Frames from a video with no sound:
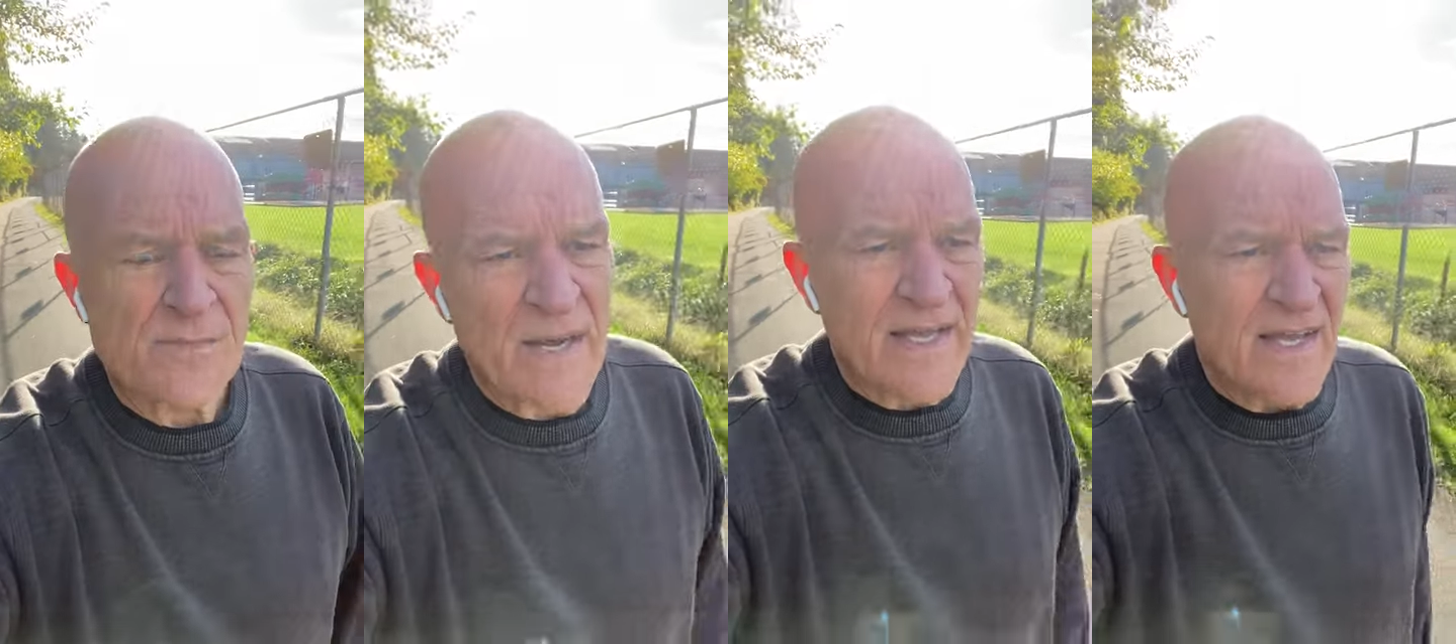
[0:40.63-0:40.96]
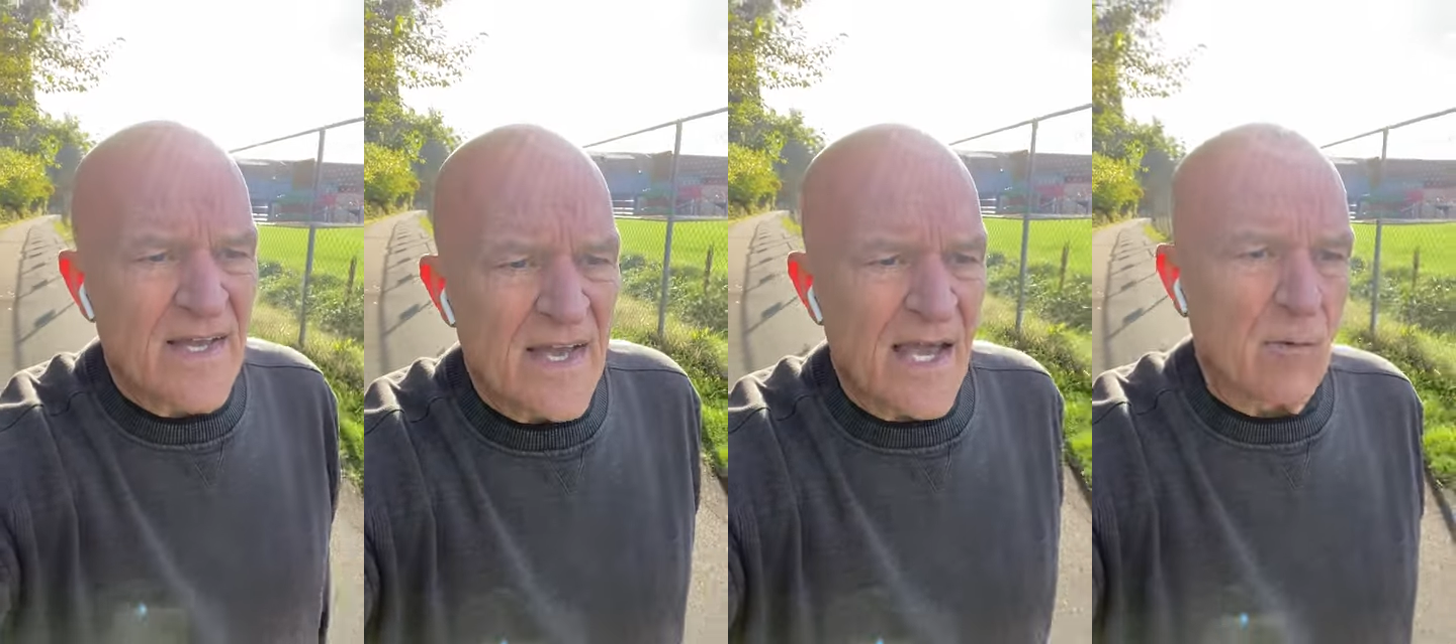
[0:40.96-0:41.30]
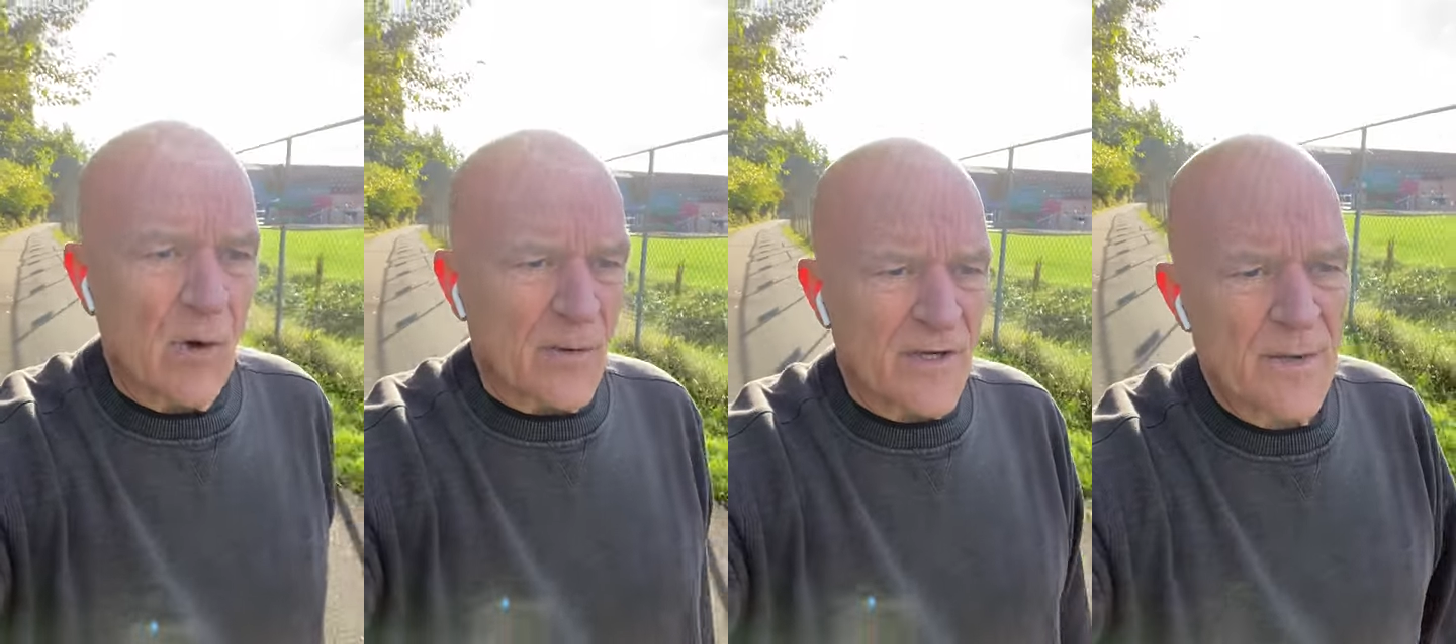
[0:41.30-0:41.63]
But, and
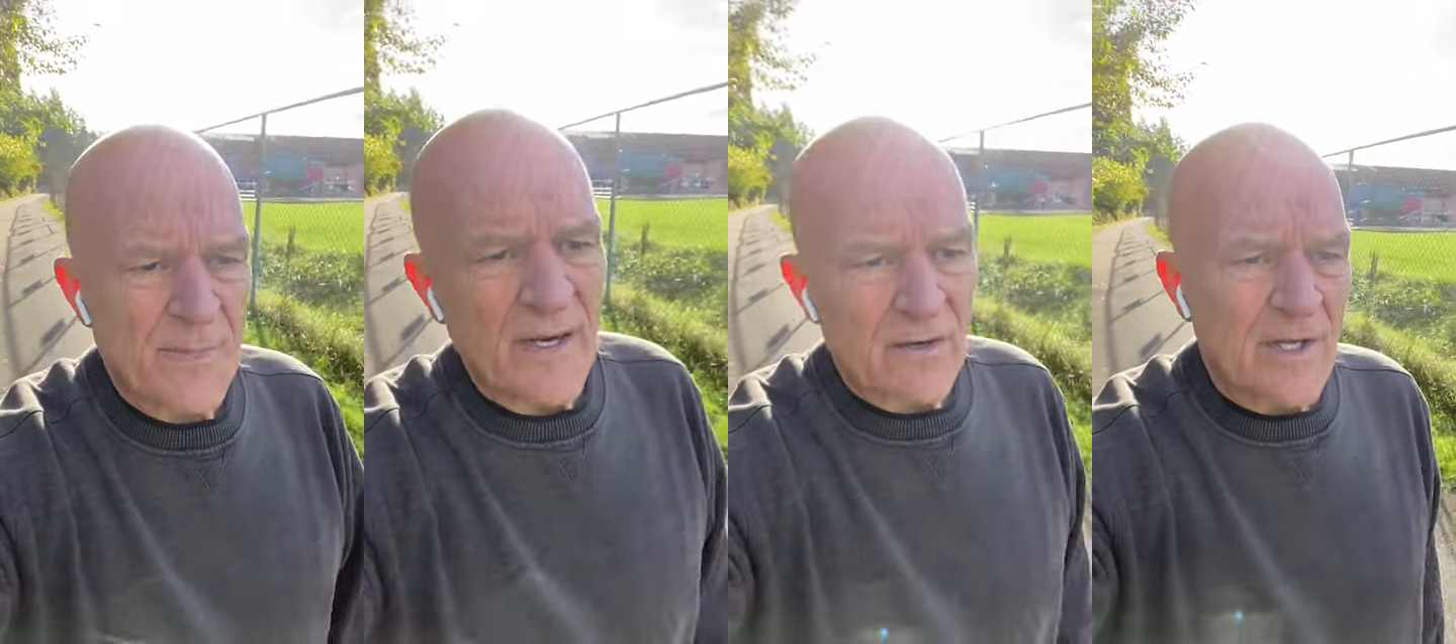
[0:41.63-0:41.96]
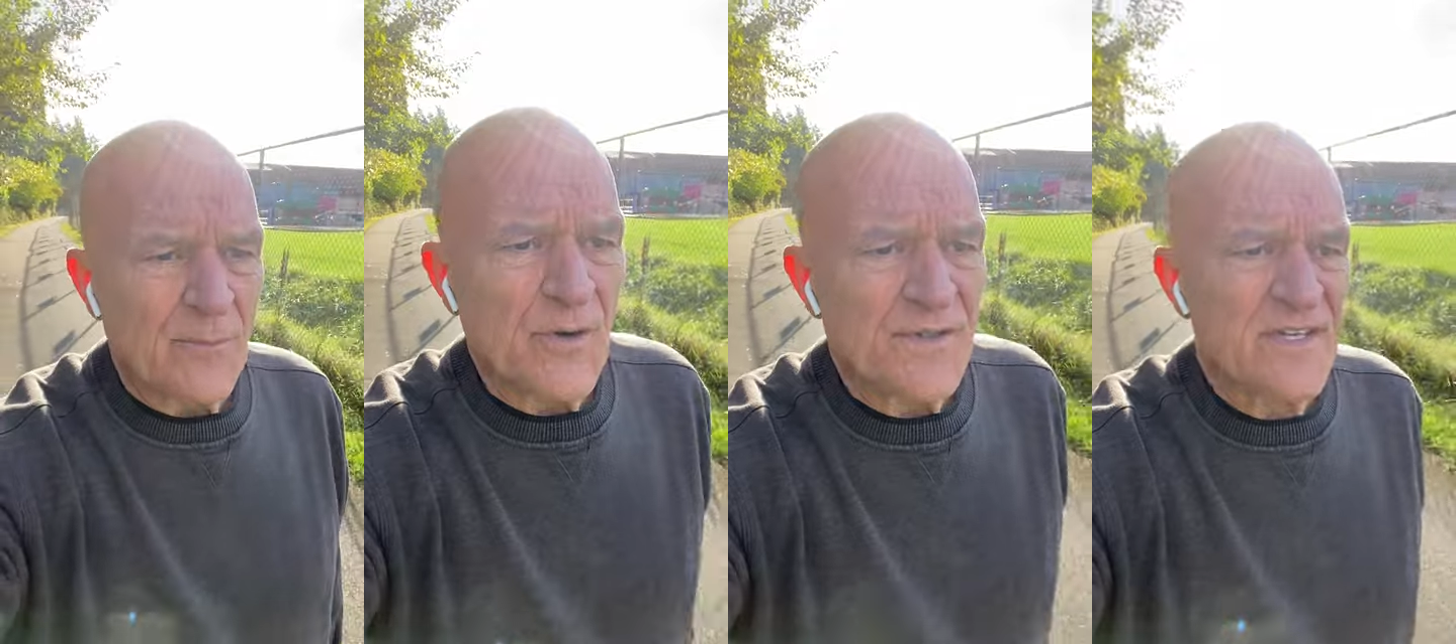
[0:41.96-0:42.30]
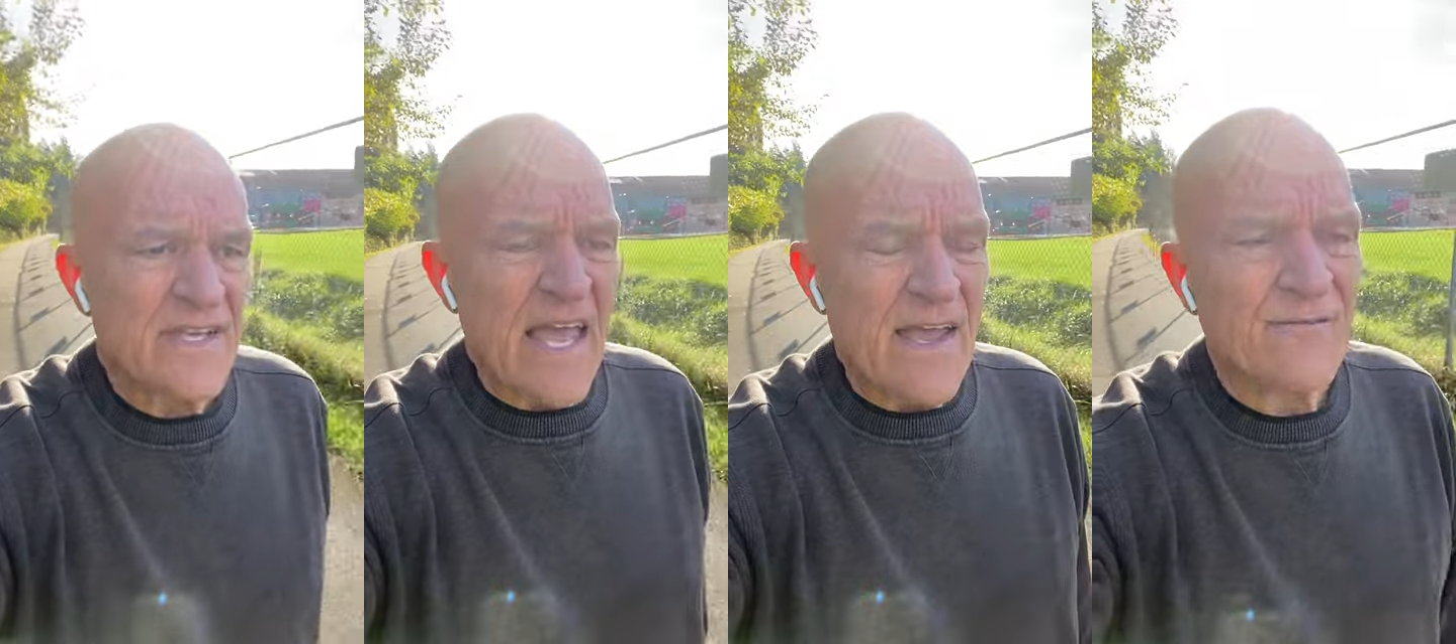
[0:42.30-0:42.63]
what we're going to pair it up with
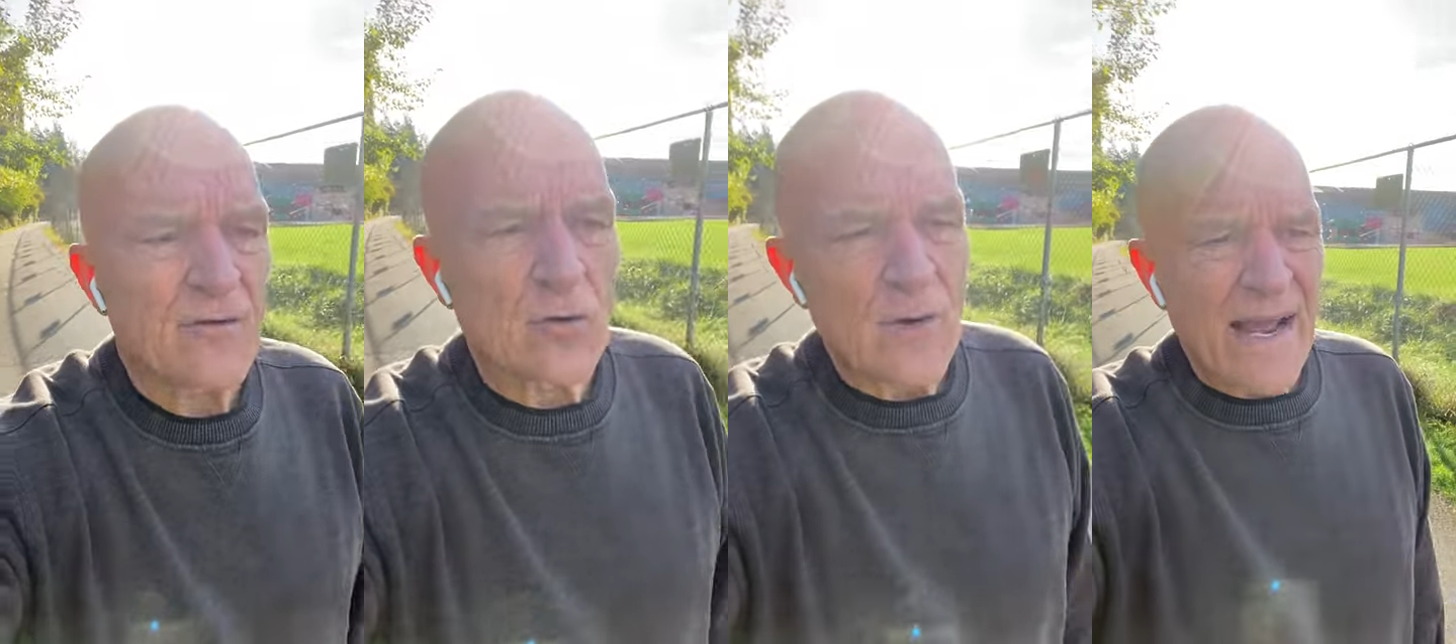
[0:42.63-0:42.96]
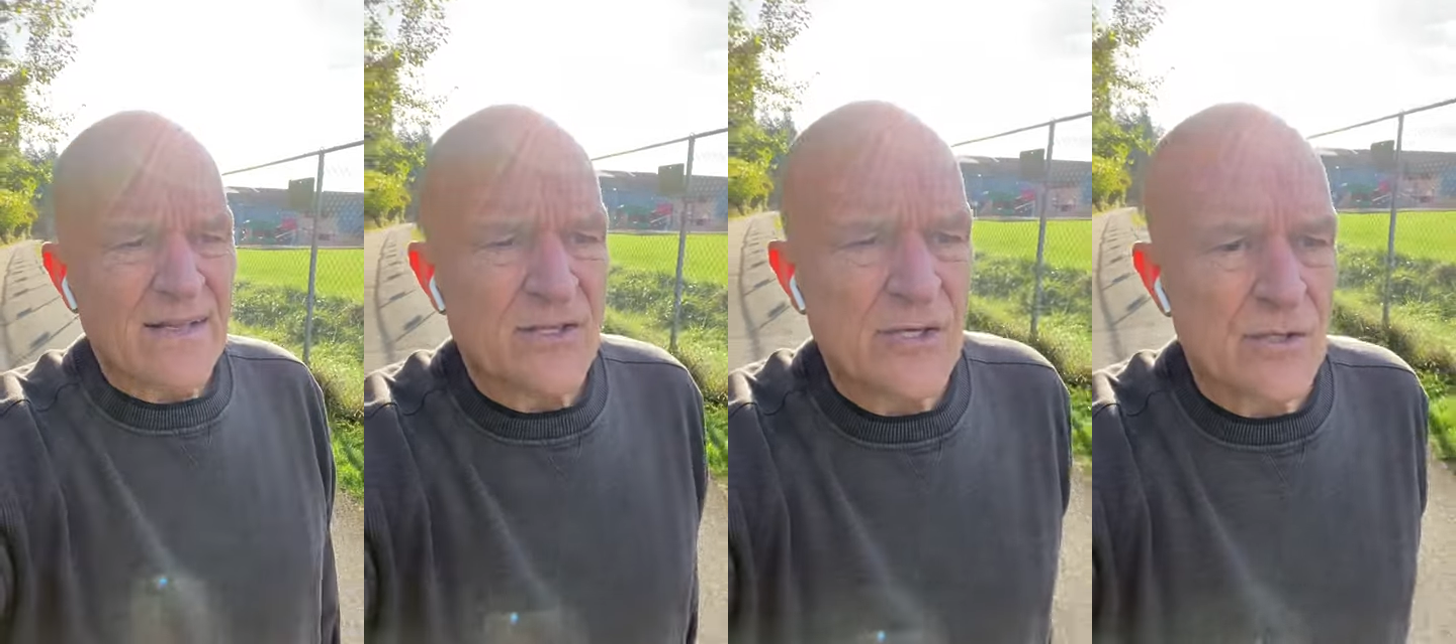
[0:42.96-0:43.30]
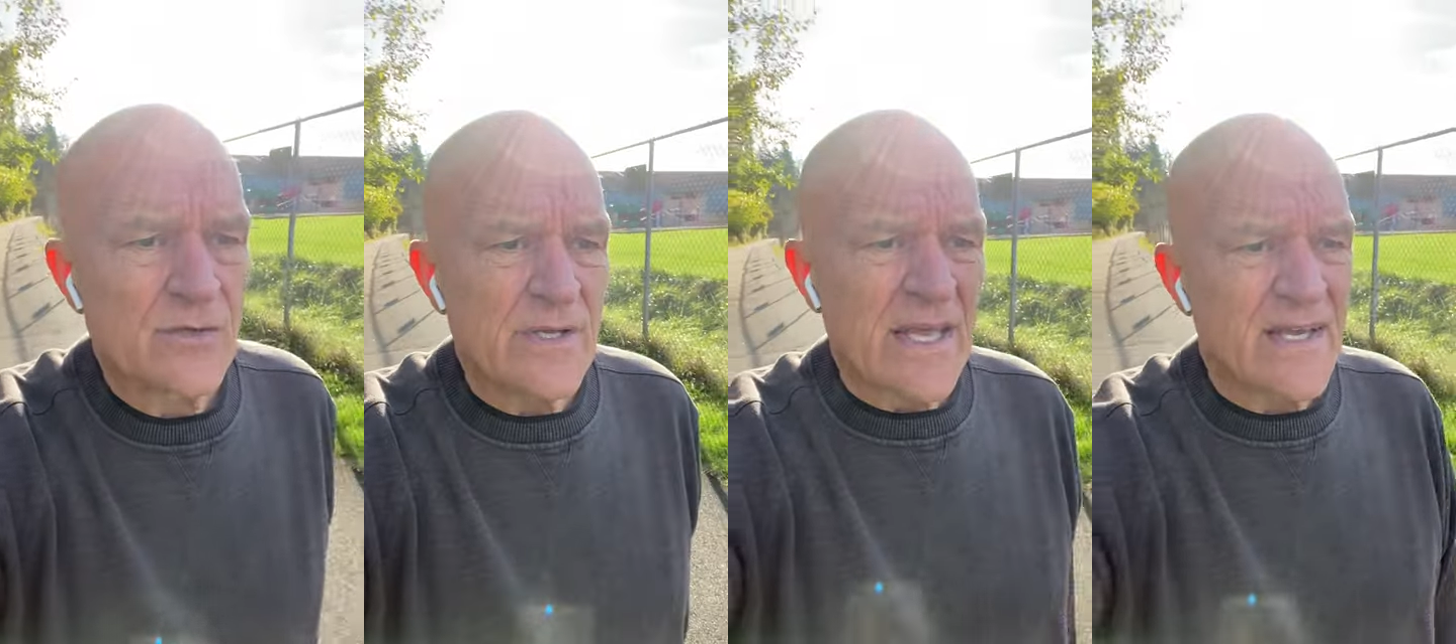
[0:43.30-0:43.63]
today for
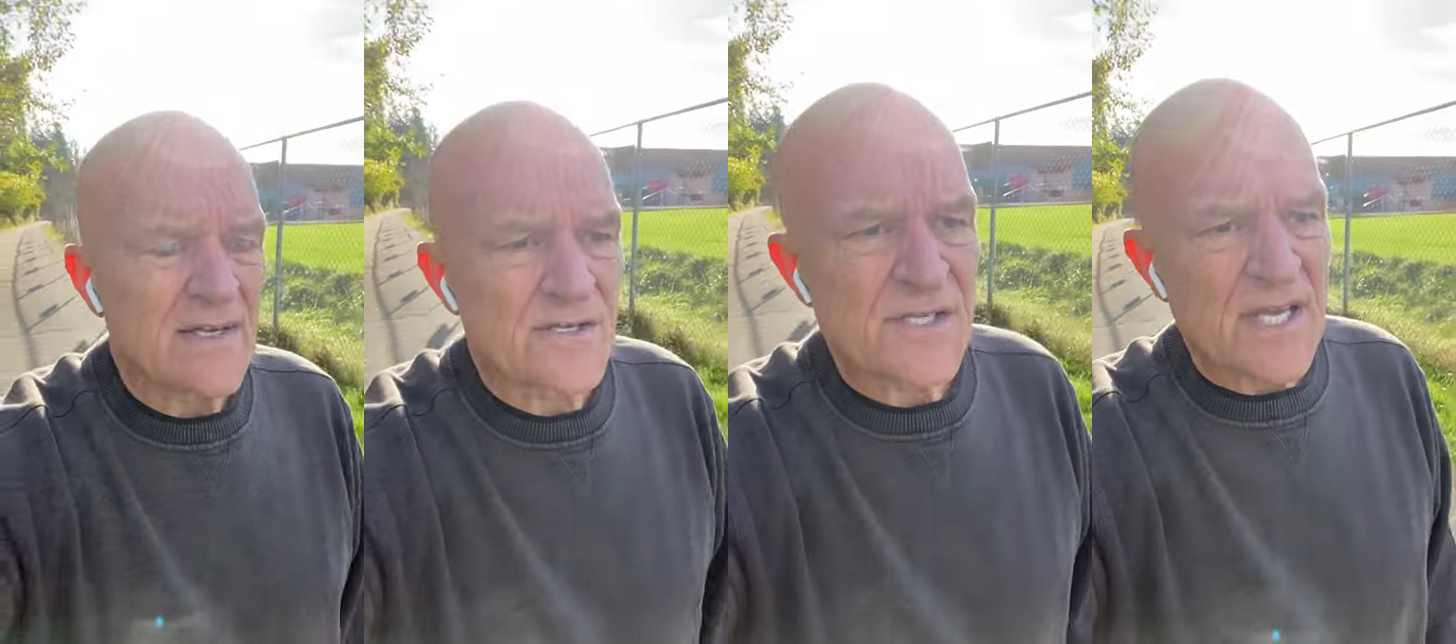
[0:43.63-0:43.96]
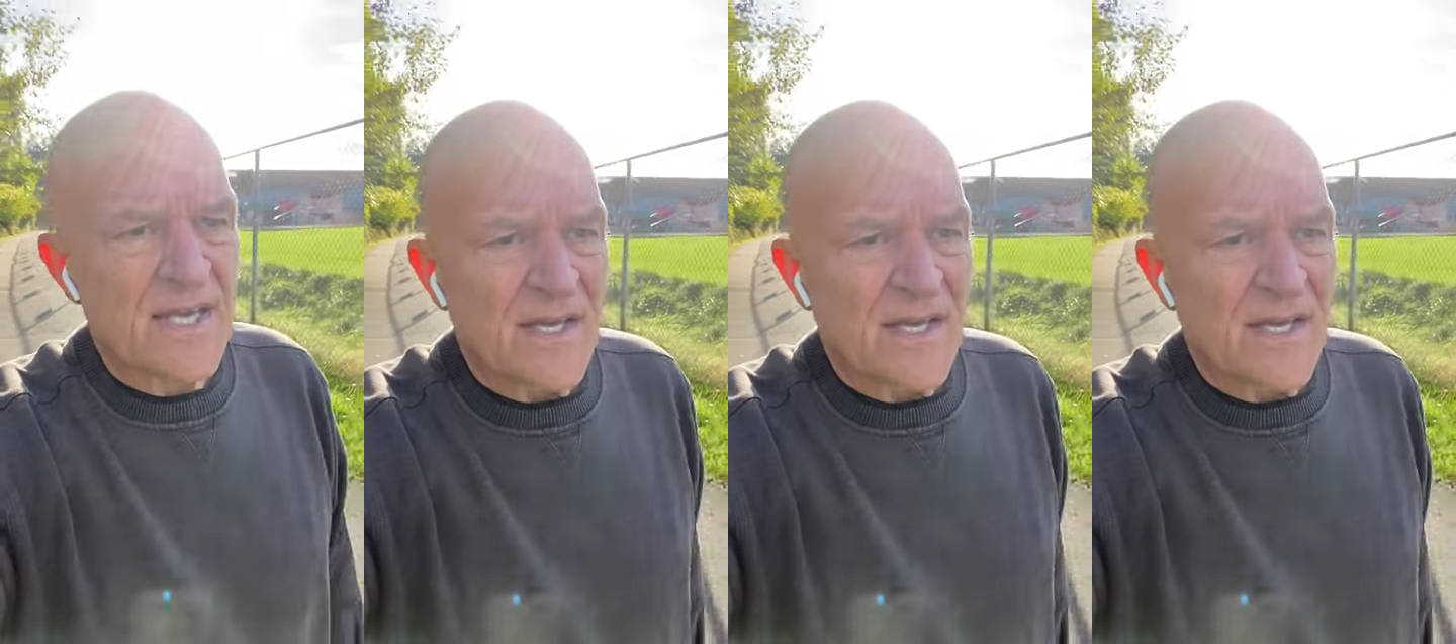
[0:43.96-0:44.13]
gratitude is,